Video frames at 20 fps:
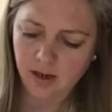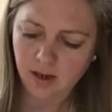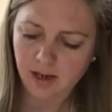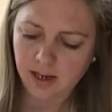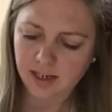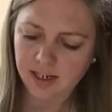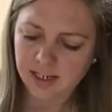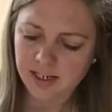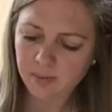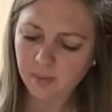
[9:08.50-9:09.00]

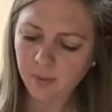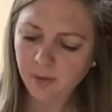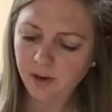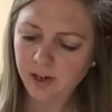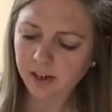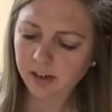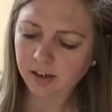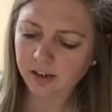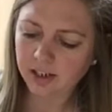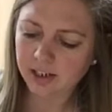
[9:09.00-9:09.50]
And it's a pretty
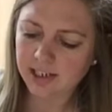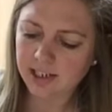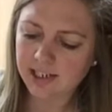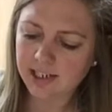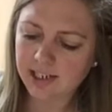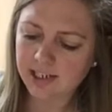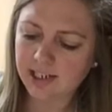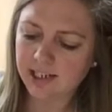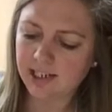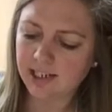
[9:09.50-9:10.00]
good
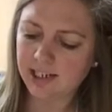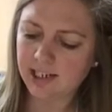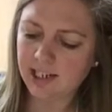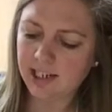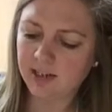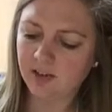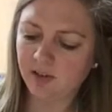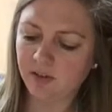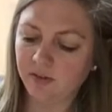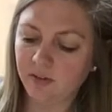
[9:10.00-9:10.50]
consistency,
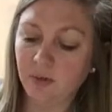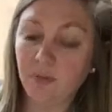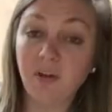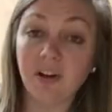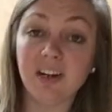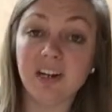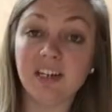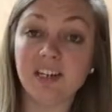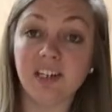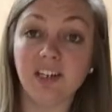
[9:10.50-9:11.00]
so if you
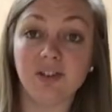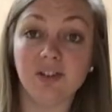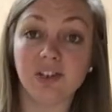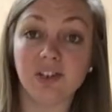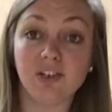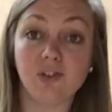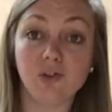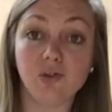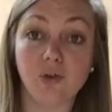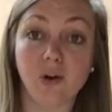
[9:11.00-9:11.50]
wanted to use a
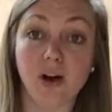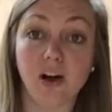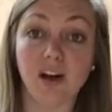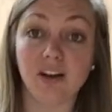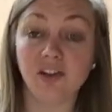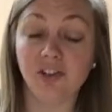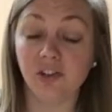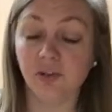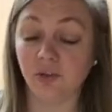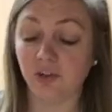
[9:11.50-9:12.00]
straw
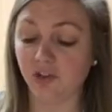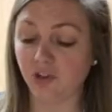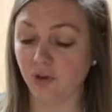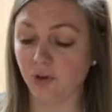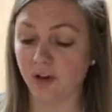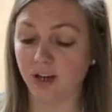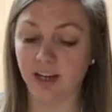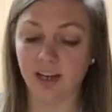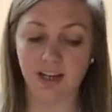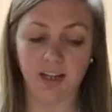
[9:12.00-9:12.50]
to
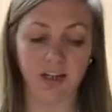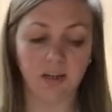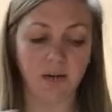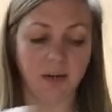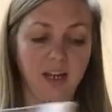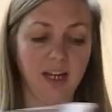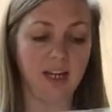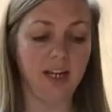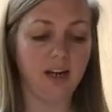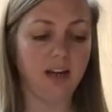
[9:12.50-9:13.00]
enjoy it, you
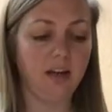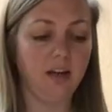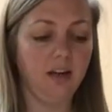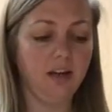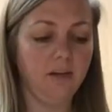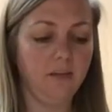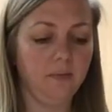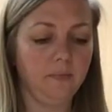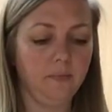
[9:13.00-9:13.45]
can.